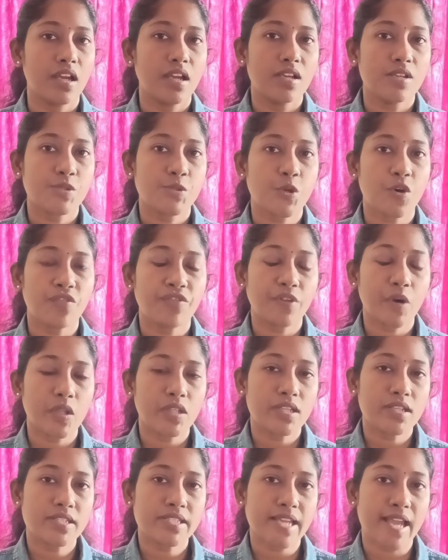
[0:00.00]
So for
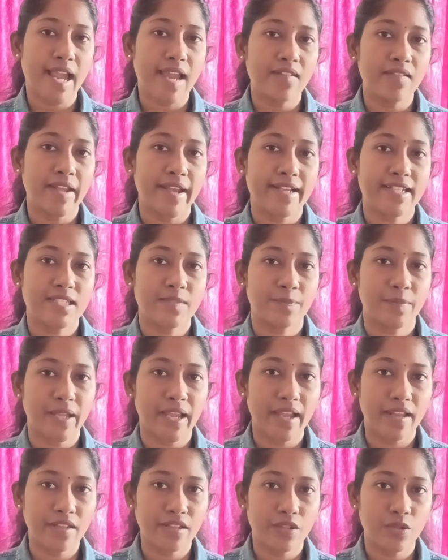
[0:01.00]
this I will
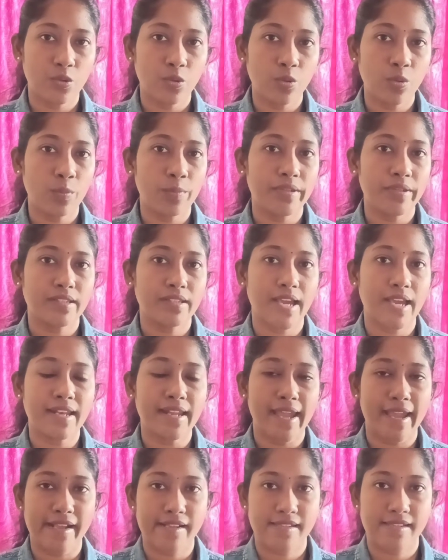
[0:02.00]
explain you with an
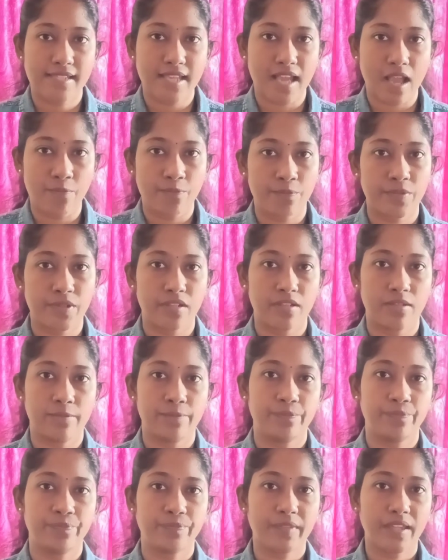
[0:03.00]
example.
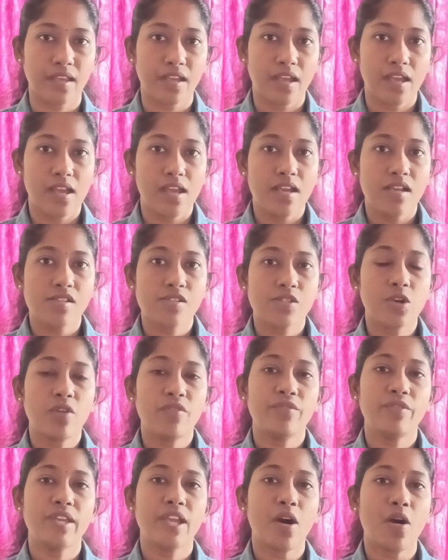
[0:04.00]
So
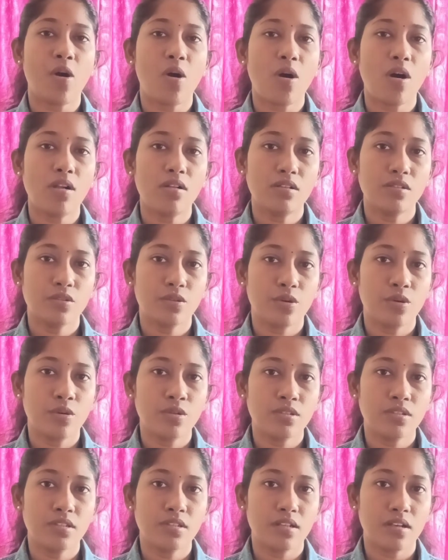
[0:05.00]
we all
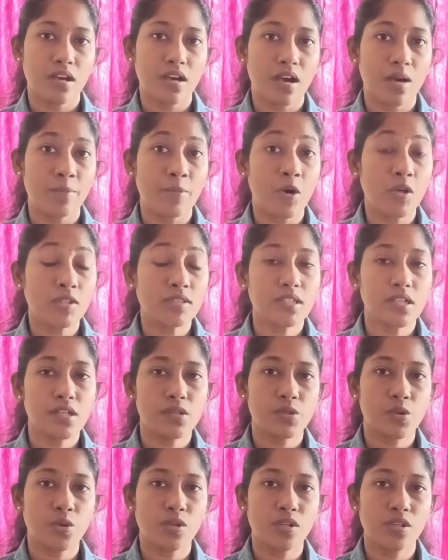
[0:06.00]
know about the
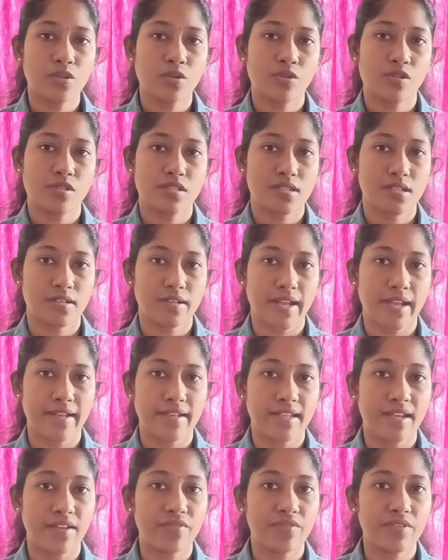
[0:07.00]
roller coaster ride.
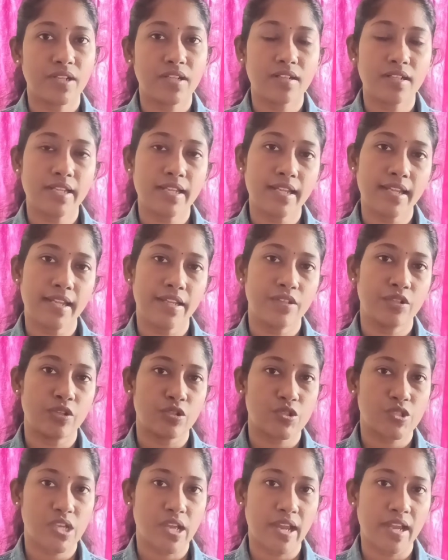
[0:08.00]
Definitely in your
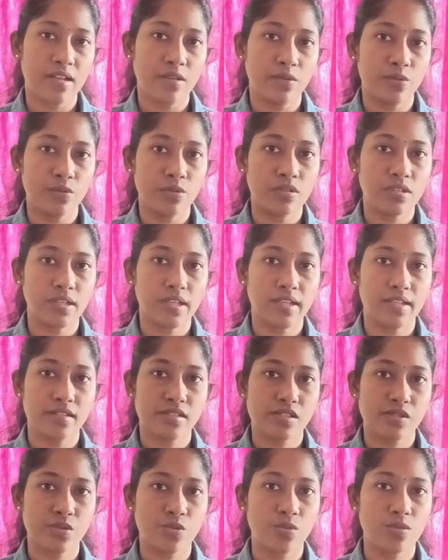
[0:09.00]
childhood, in
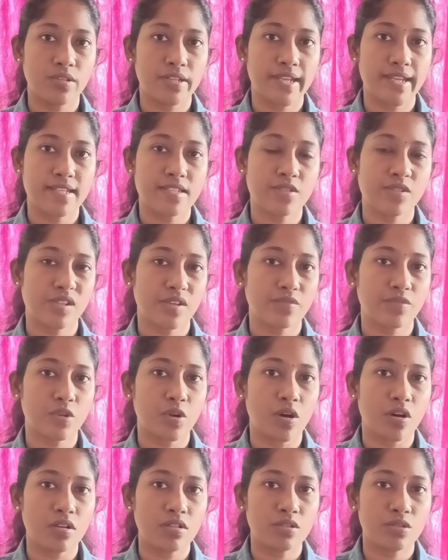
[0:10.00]
school days, you have
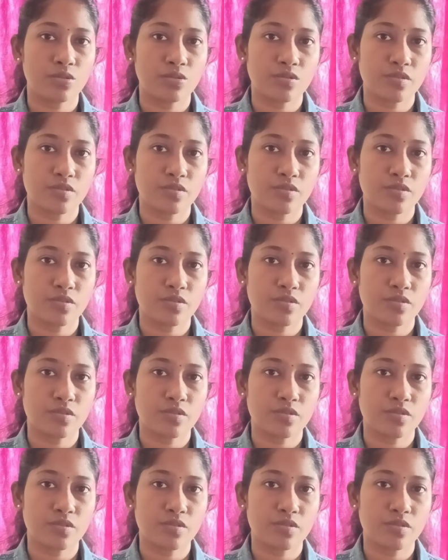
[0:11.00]
gone to